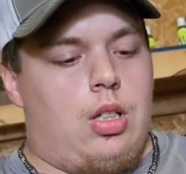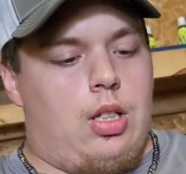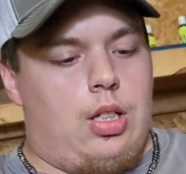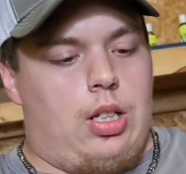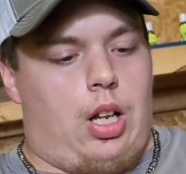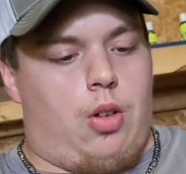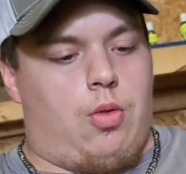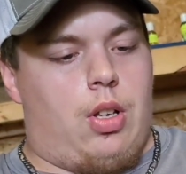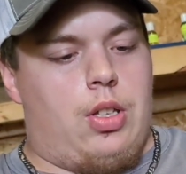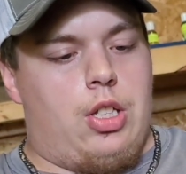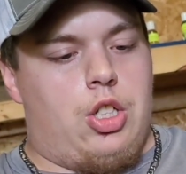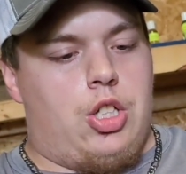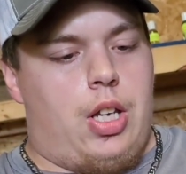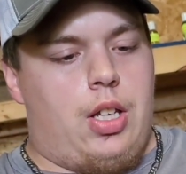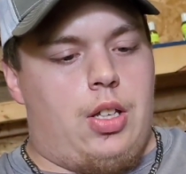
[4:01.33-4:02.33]
I'll run the
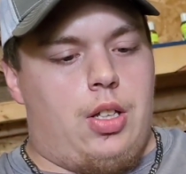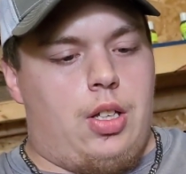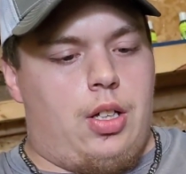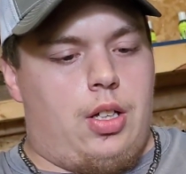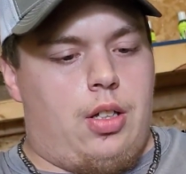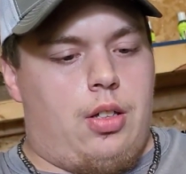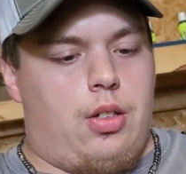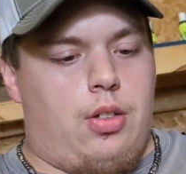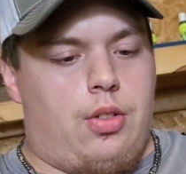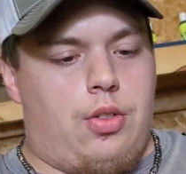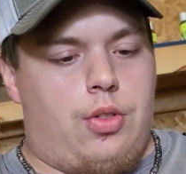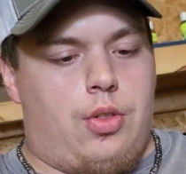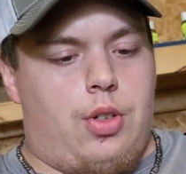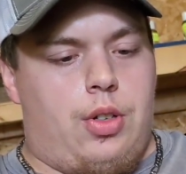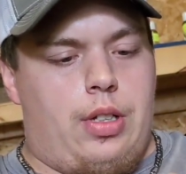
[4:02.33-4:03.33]
J-hook
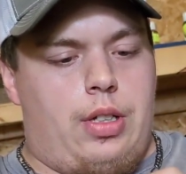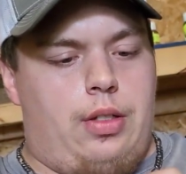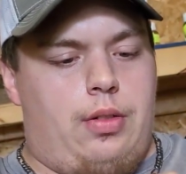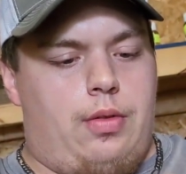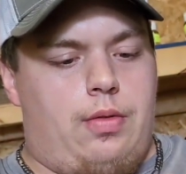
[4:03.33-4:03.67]
through it.